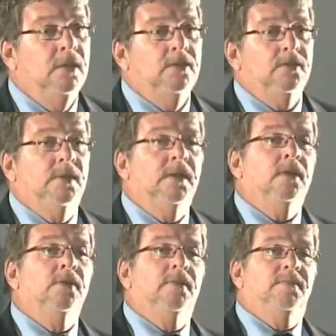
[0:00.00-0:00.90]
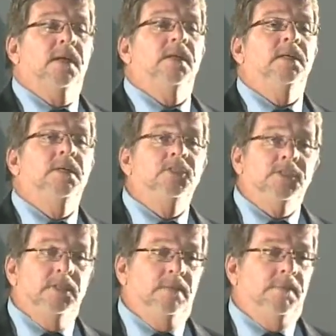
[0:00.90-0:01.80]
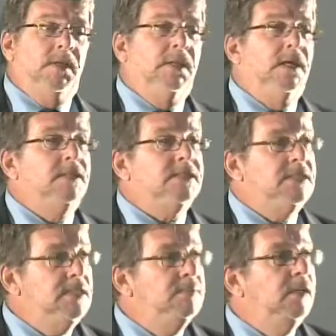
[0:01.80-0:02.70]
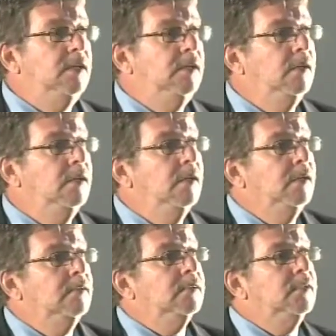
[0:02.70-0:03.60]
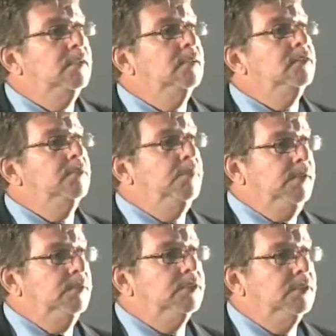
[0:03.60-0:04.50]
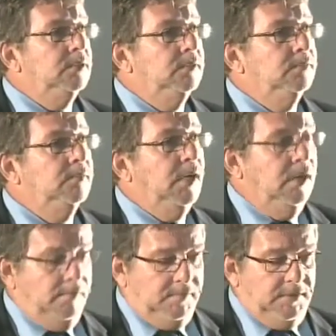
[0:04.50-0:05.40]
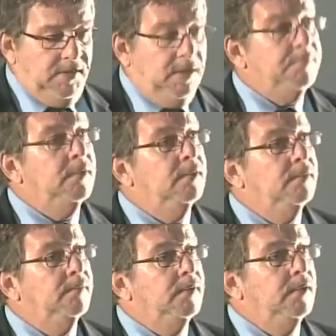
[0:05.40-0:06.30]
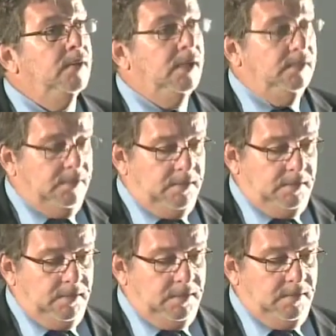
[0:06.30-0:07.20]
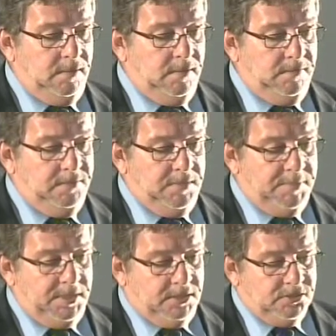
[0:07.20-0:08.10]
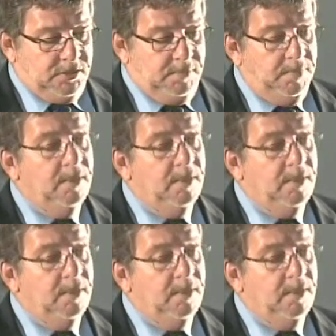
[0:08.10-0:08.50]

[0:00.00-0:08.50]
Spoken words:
So I think you're going to find it easier in getting seed money to be able to develop the film industry.